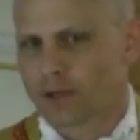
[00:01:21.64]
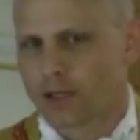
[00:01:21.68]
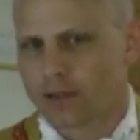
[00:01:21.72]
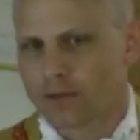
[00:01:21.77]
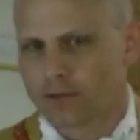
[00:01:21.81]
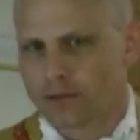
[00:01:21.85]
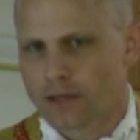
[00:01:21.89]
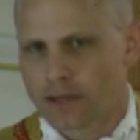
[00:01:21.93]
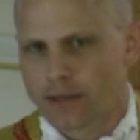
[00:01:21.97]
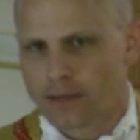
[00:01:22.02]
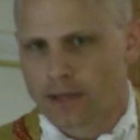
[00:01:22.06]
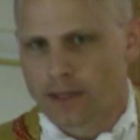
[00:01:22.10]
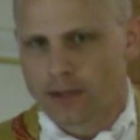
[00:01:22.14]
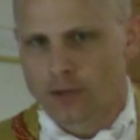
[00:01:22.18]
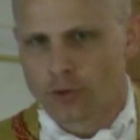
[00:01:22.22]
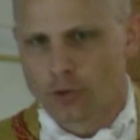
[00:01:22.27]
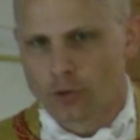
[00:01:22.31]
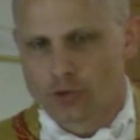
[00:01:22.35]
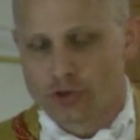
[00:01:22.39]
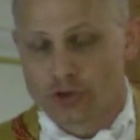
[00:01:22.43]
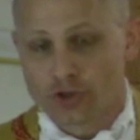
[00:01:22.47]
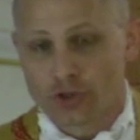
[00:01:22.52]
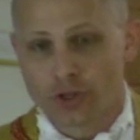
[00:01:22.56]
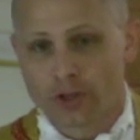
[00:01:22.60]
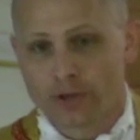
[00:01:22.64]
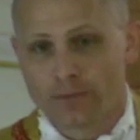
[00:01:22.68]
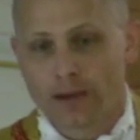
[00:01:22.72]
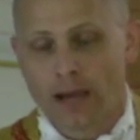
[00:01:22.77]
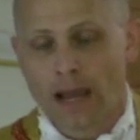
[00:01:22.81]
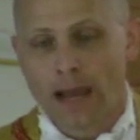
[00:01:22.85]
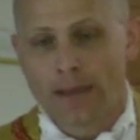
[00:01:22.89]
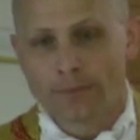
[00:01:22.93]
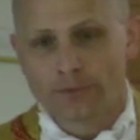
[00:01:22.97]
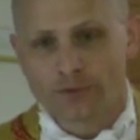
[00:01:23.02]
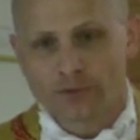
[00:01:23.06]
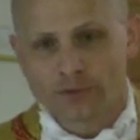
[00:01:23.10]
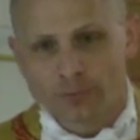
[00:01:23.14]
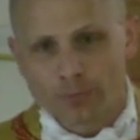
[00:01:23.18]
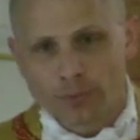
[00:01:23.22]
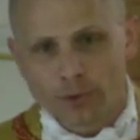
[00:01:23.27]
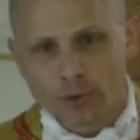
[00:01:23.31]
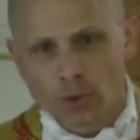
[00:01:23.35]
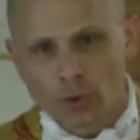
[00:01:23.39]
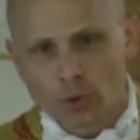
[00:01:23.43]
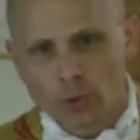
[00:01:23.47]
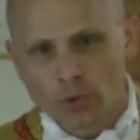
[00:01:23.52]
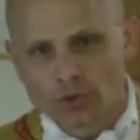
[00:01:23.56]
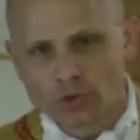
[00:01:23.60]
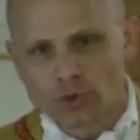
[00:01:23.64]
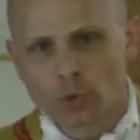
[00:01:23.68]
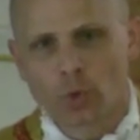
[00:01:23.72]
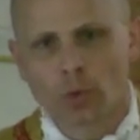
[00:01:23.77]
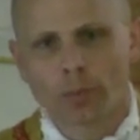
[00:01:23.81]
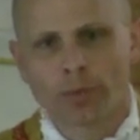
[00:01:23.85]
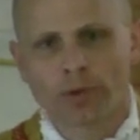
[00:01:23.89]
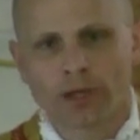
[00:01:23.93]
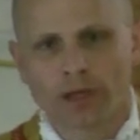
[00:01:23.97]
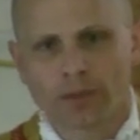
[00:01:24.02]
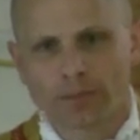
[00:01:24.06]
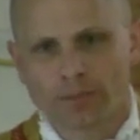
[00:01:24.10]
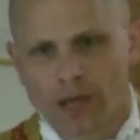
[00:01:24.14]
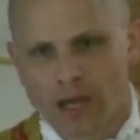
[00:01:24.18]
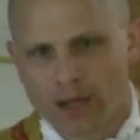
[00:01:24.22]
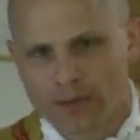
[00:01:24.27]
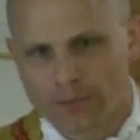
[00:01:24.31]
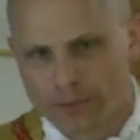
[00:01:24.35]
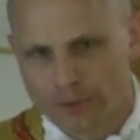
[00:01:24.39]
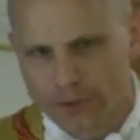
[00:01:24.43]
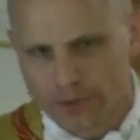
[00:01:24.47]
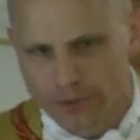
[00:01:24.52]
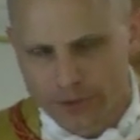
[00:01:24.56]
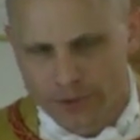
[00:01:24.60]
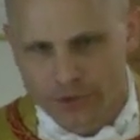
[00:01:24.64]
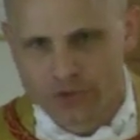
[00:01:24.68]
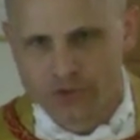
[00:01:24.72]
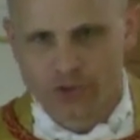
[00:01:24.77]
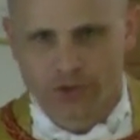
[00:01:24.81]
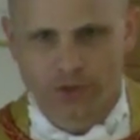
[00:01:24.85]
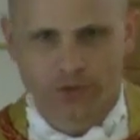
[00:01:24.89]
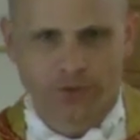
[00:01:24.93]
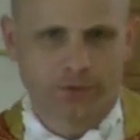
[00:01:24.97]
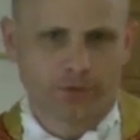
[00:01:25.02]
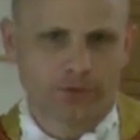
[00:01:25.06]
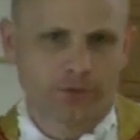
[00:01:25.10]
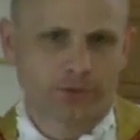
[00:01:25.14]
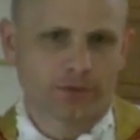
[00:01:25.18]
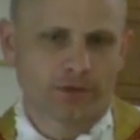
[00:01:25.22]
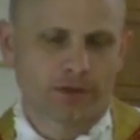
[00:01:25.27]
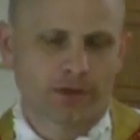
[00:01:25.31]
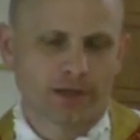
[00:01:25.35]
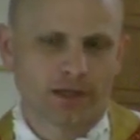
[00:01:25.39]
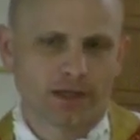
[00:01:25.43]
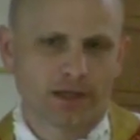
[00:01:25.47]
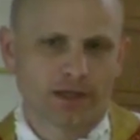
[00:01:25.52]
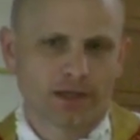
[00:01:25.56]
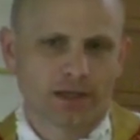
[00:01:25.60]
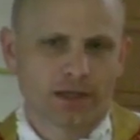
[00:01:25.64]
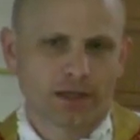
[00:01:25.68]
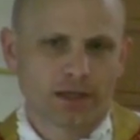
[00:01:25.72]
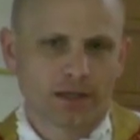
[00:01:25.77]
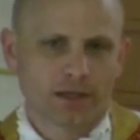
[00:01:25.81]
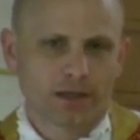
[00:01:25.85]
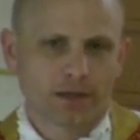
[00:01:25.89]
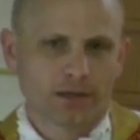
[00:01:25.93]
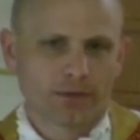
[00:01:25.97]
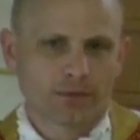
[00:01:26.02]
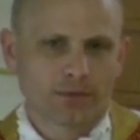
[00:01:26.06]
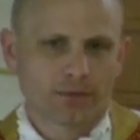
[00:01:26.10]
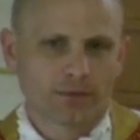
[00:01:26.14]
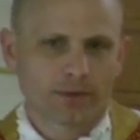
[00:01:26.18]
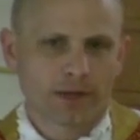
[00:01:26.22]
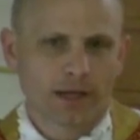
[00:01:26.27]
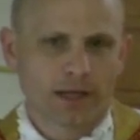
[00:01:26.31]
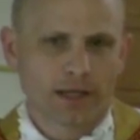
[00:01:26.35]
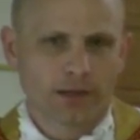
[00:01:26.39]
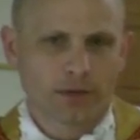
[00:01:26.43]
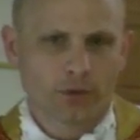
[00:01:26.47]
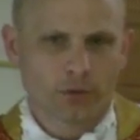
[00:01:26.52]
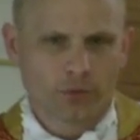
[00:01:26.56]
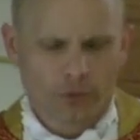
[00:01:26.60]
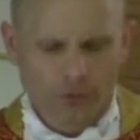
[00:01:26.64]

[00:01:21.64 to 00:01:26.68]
right? That notion of I'm spiritual, but I'm not religious, right?